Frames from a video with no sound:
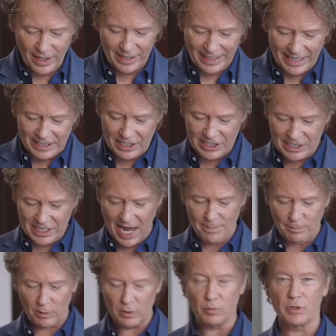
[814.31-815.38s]
that the
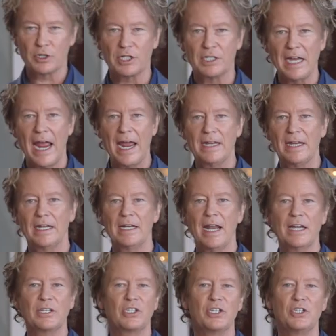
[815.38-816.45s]
disciples were standing
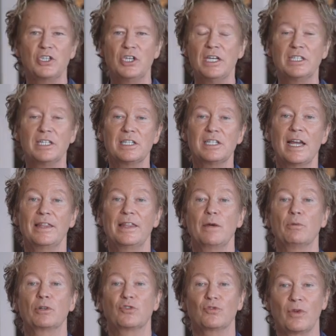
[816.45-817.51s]
next to Jesus and they
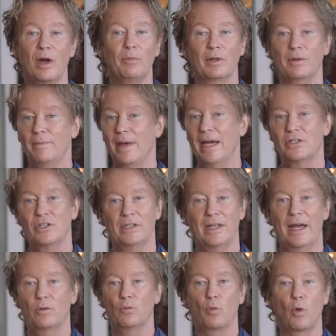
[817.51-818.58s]
were troubled. Imagine
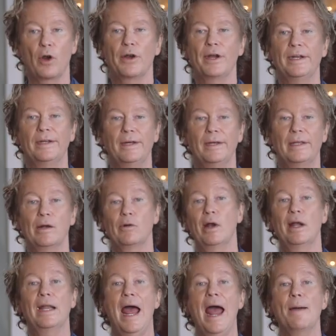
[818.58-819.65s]
that, worried. They were
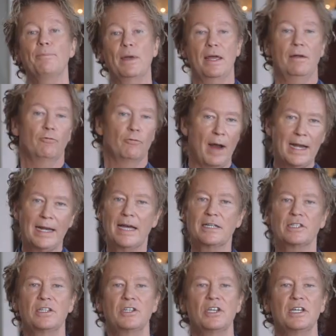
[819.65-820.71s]
unhappy right next
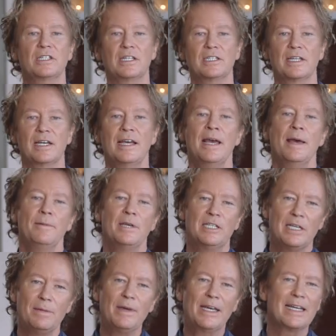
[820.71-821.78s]
to Jesus. You
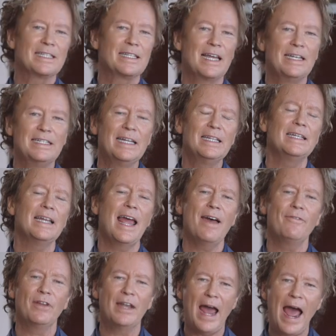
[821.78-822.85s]
see, because they didn't
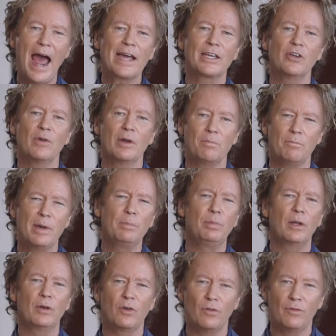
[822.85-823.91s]
have an accurate
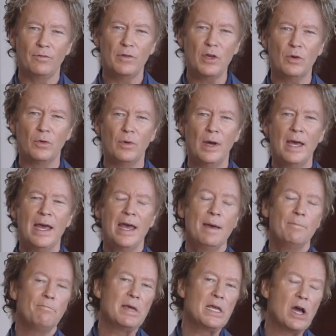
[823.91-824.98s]
biblical view
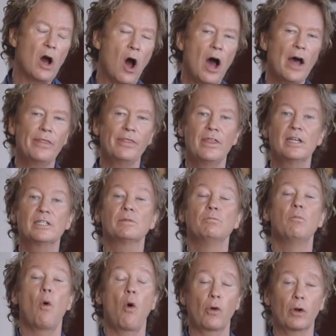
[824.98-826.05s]
beyond this
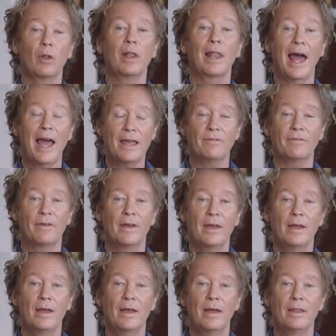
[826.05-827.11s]
mortal life.
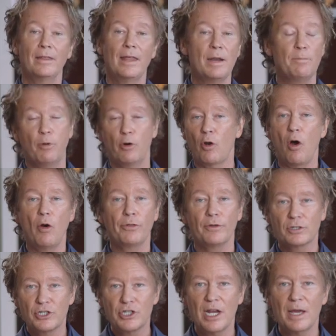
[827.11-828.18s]
They'd put all their
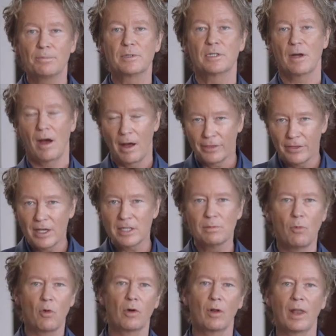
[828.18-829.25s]
chips on this
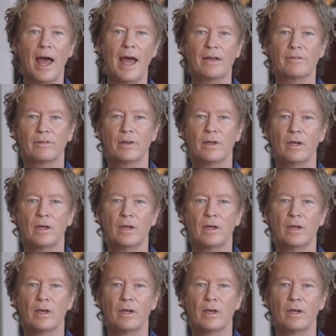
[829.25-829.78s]
mortal life.